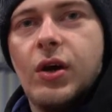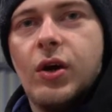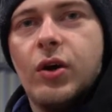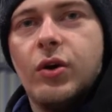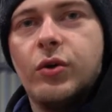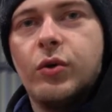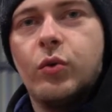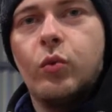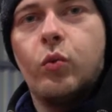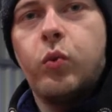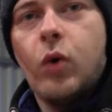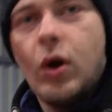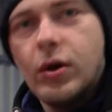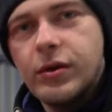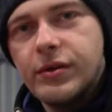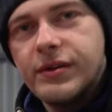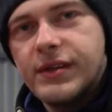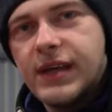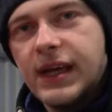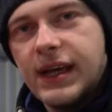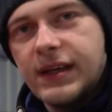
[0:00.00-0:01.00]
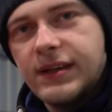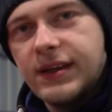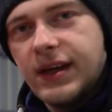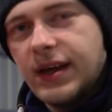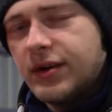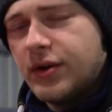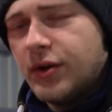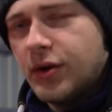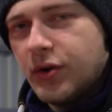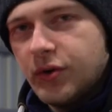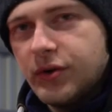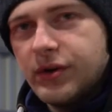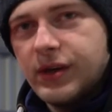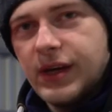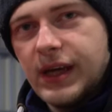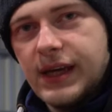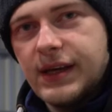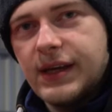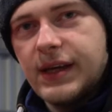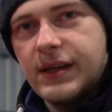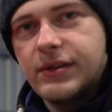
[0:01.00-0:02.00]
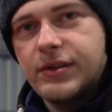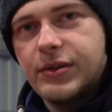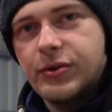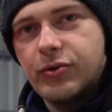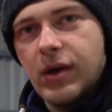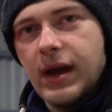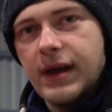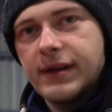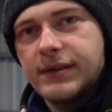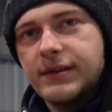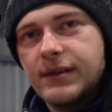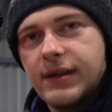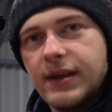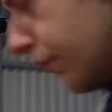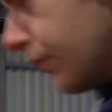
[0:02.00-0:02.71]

unwanted and unneeded stress.